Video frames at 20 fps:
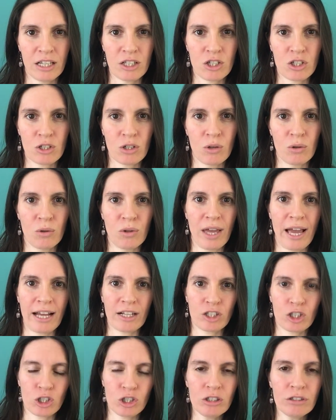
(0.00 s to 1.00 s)
And so
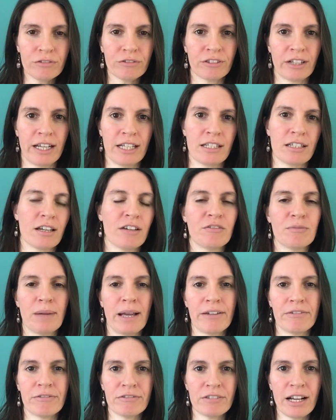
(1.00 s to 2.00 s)
that girlfriend of
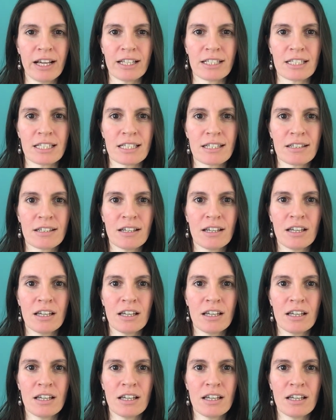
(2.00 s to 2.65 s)
my friend,